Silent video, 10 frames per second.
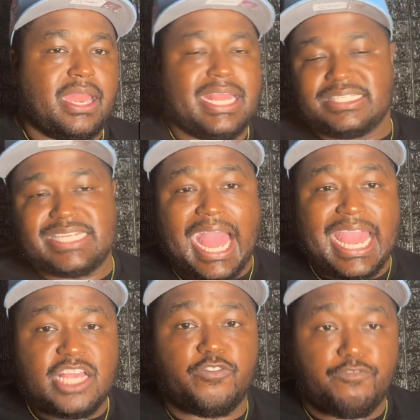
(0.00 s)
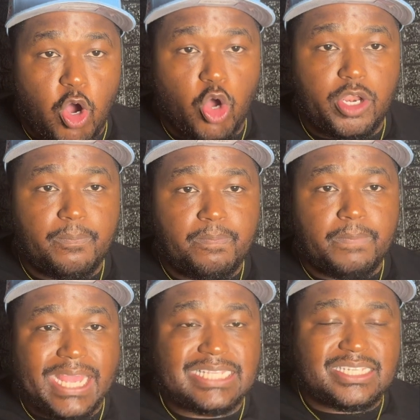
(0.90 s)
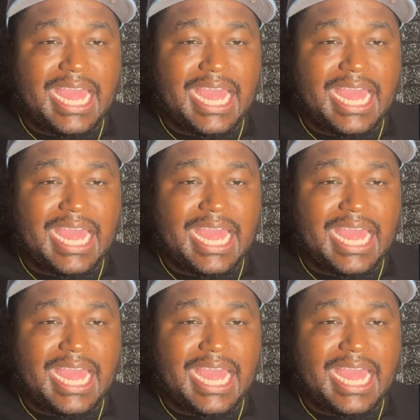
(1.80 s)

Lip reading: It's not his fault. It's